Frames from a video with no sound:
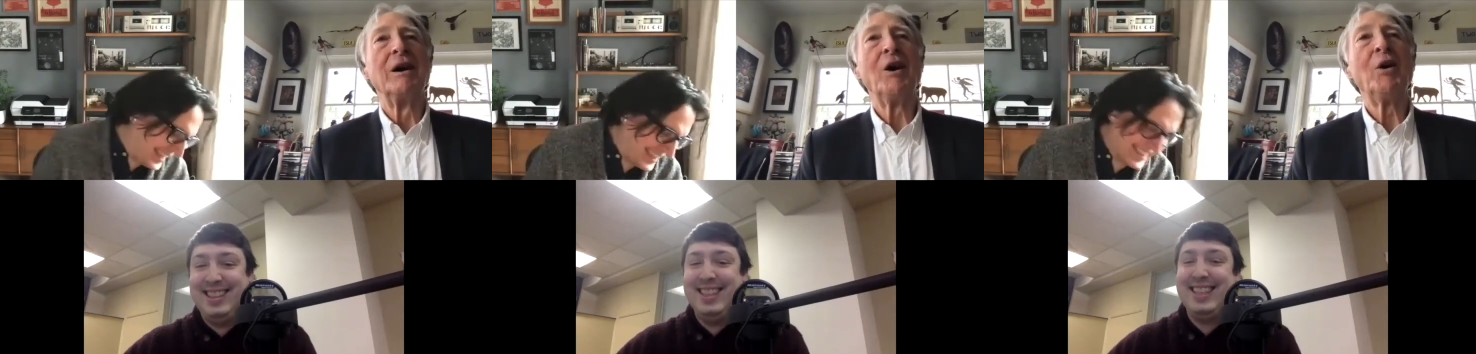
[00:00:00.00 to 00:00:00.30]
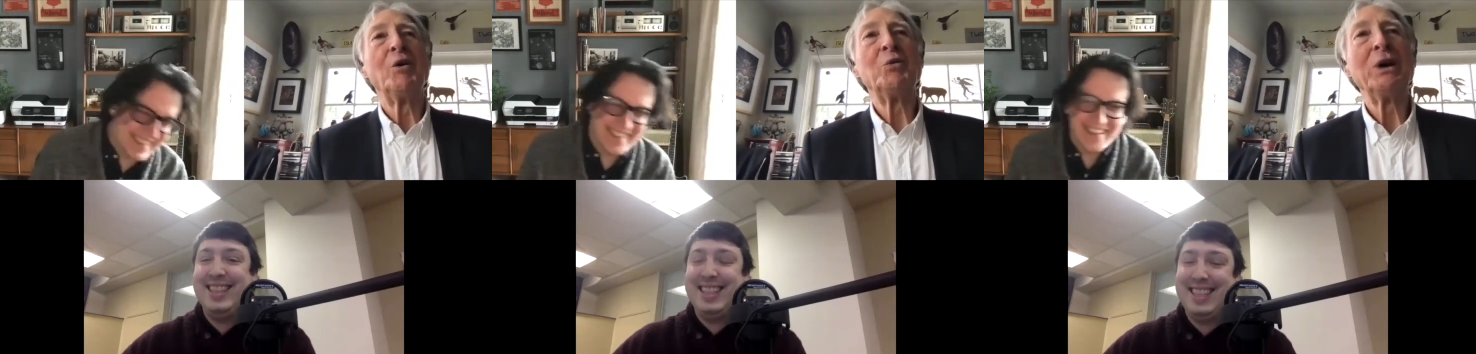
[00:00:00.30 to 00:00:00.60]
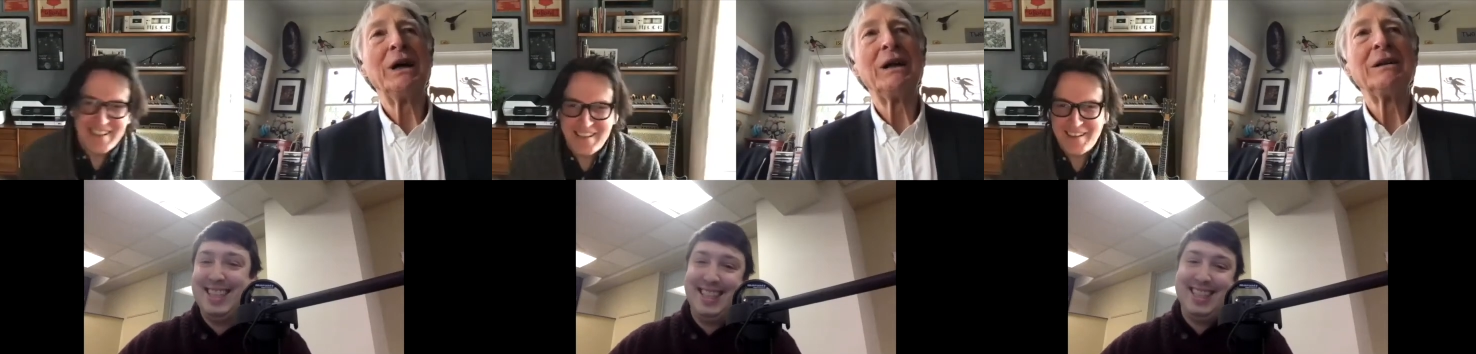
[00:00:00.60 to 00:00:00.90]
Speaker 1: oh
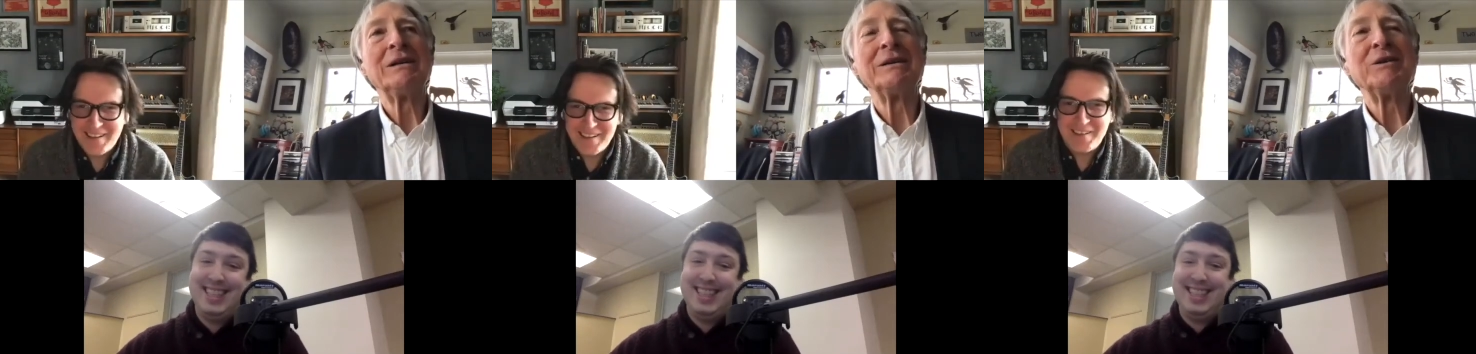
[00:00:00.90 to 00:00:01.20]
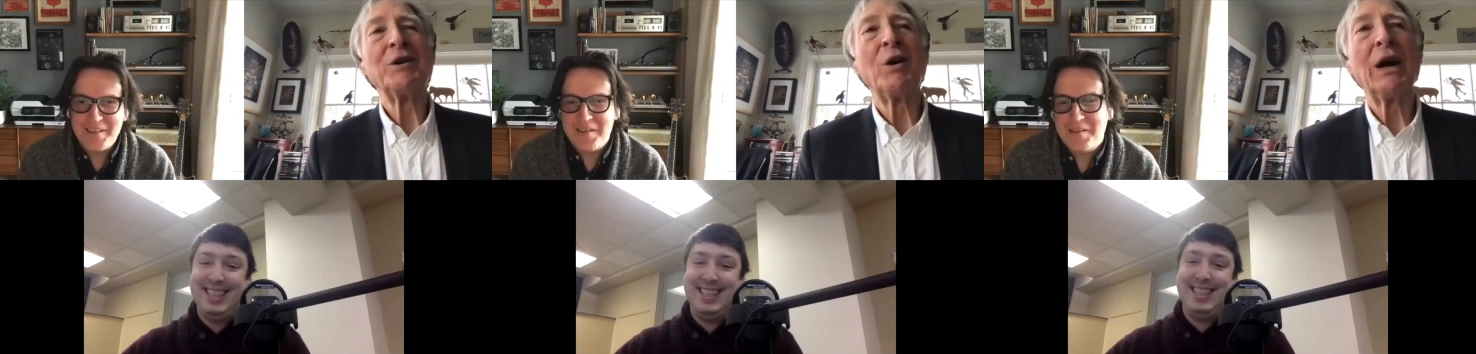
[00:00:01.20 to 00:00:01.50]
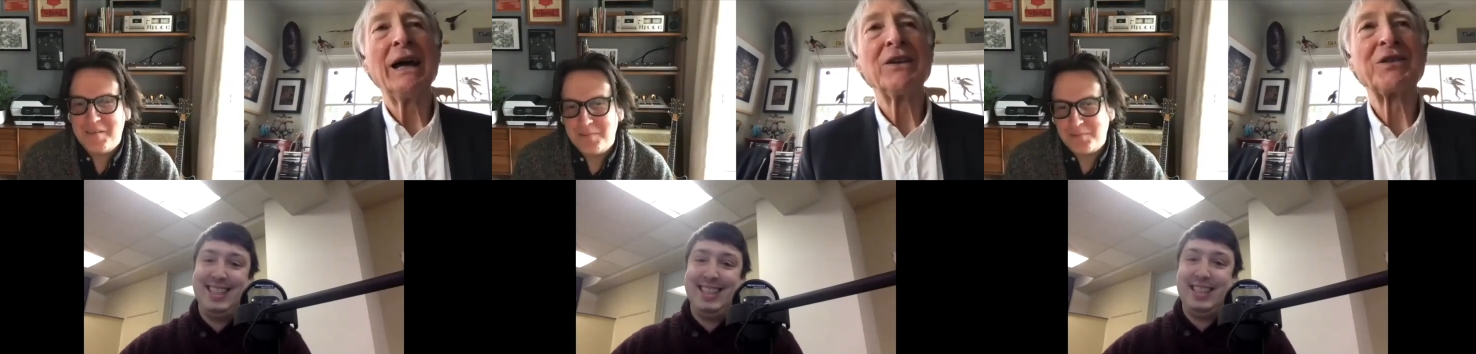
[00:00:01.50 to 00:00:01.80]
well, you know,
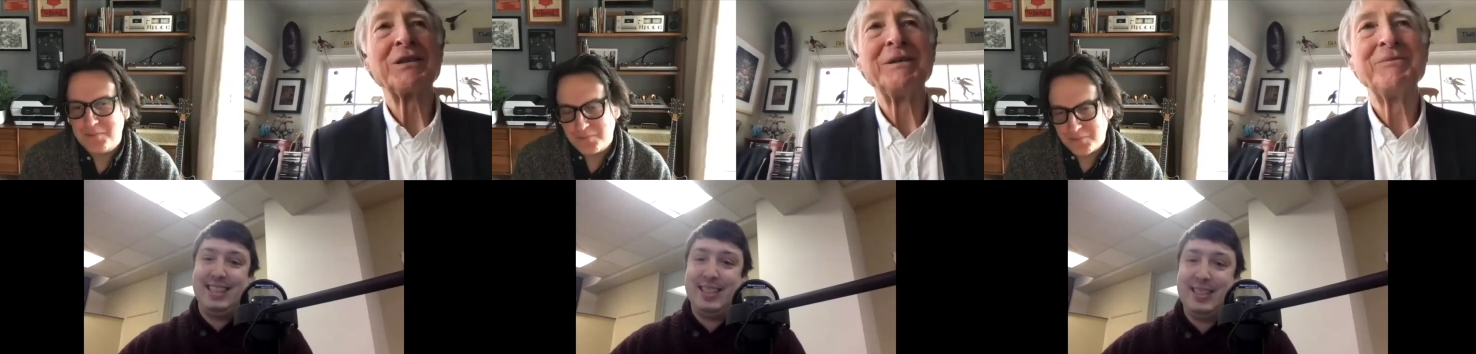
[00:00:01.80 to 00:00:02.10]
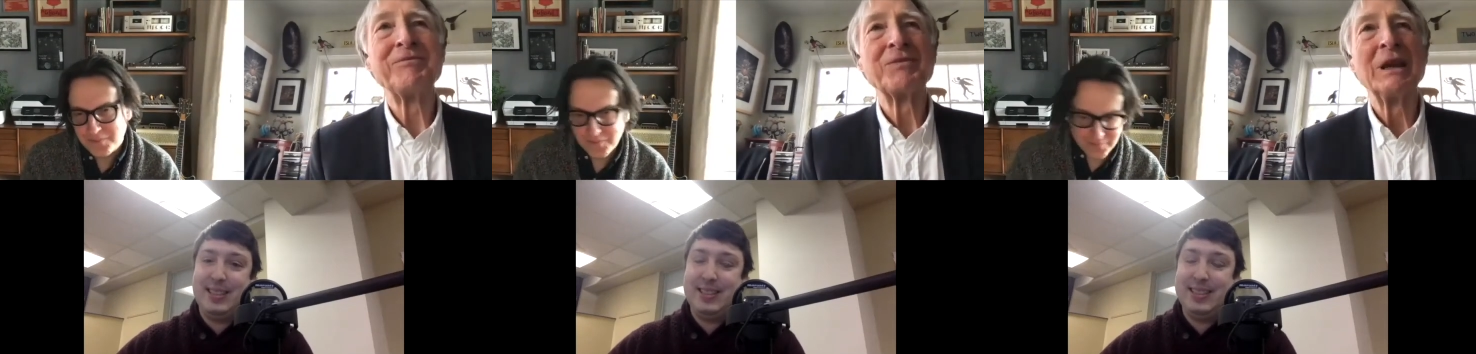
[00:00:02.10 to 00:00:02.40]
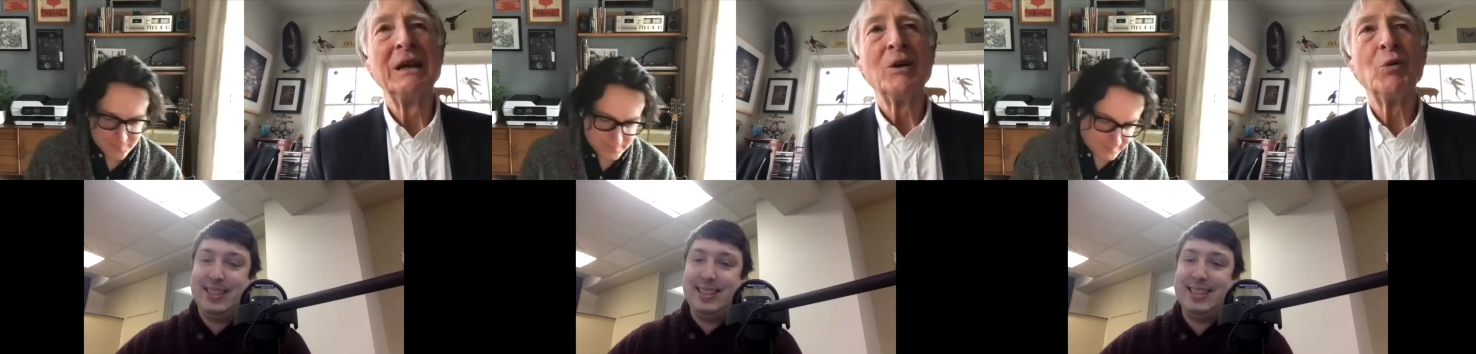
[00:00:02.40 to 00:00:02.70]
as
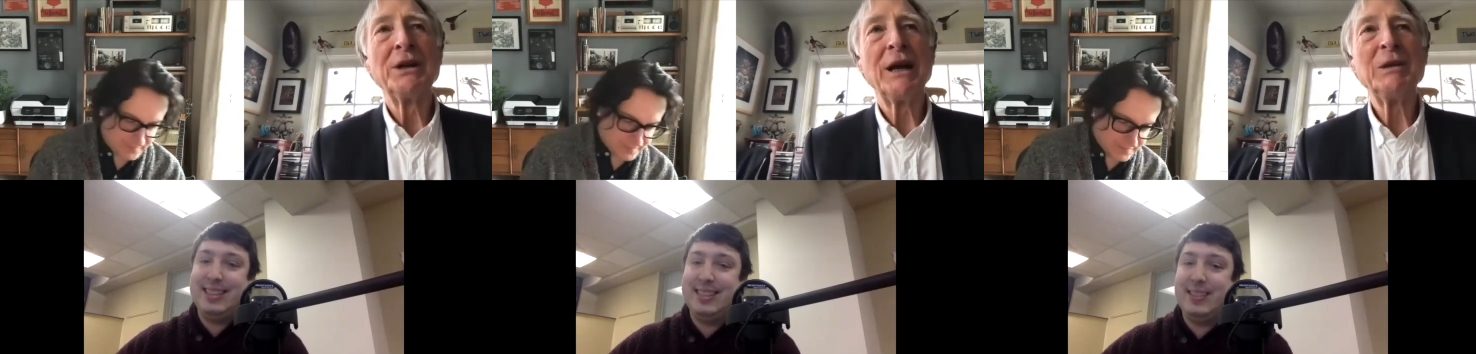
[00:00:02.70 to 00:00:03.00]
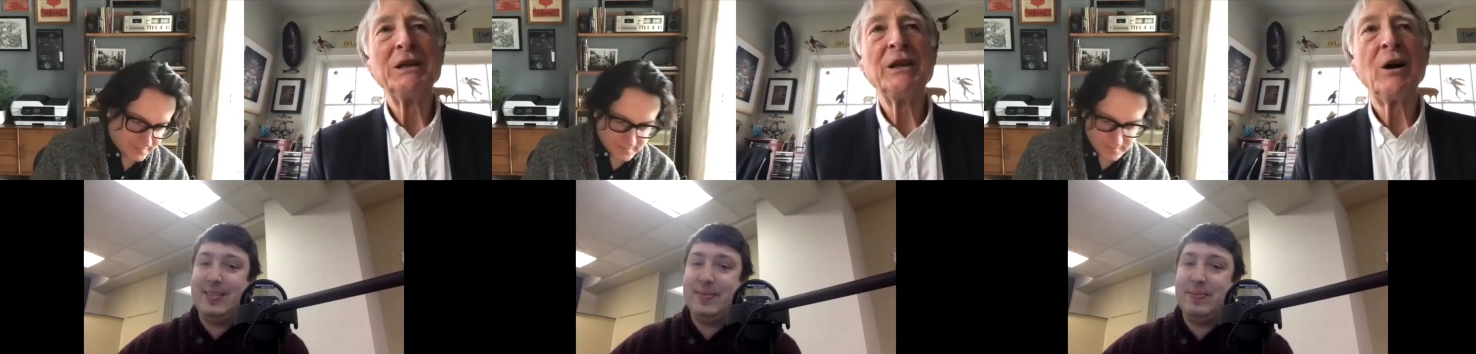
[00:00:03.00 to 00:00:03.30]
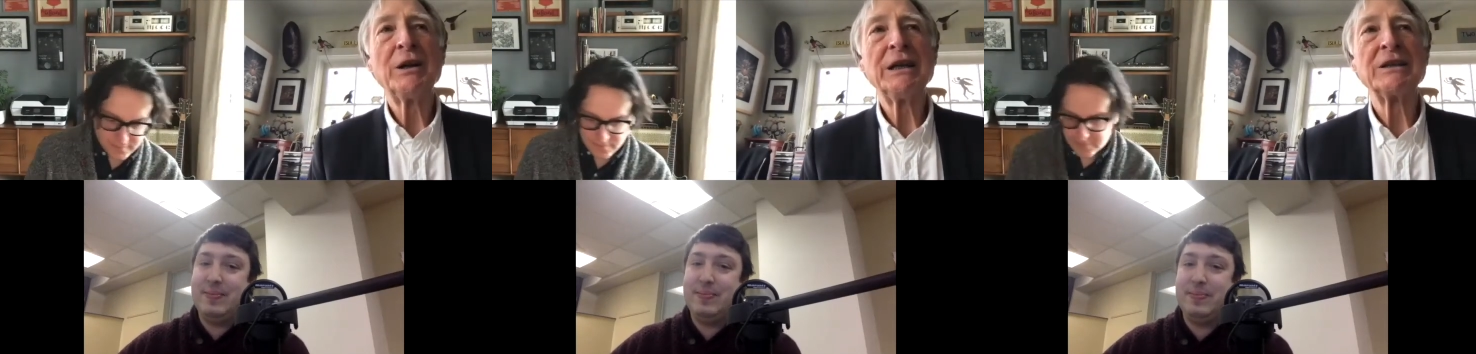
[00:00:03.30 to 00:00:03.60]
when I'm in the
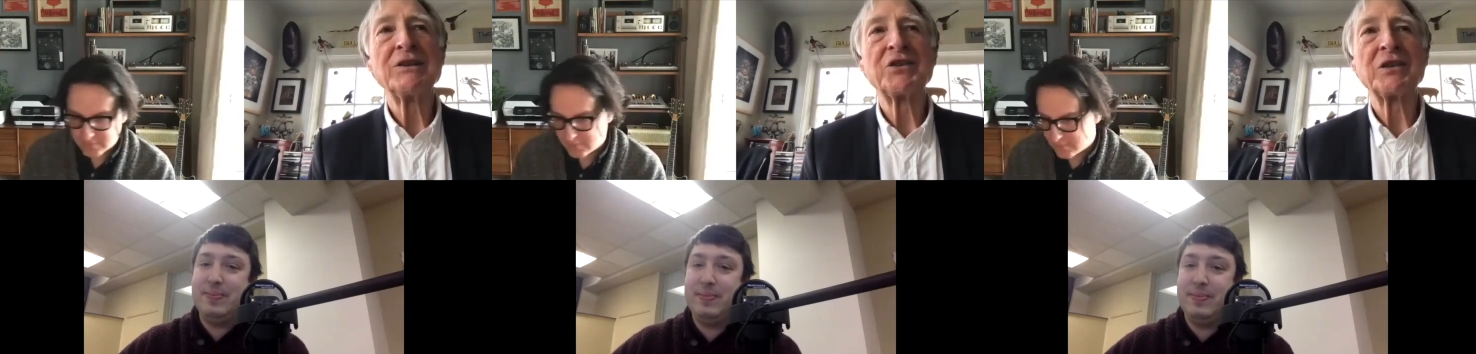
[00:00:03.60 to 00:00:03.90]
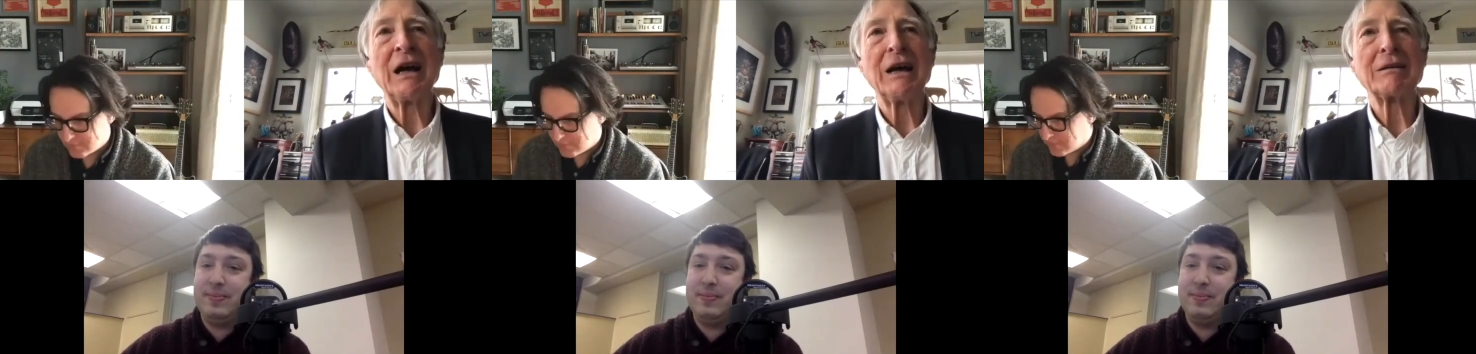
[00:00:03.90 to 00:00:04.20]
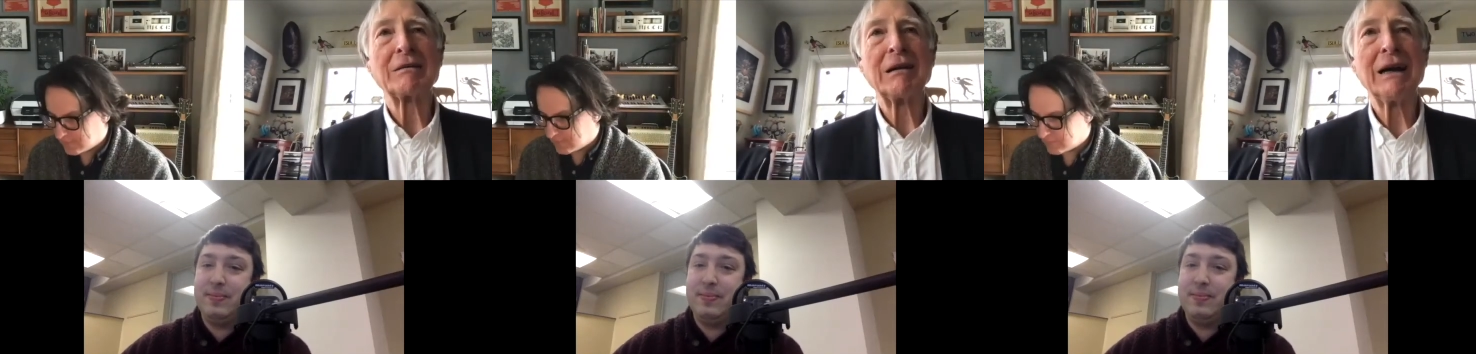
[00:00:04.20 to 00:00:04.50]
audience, I I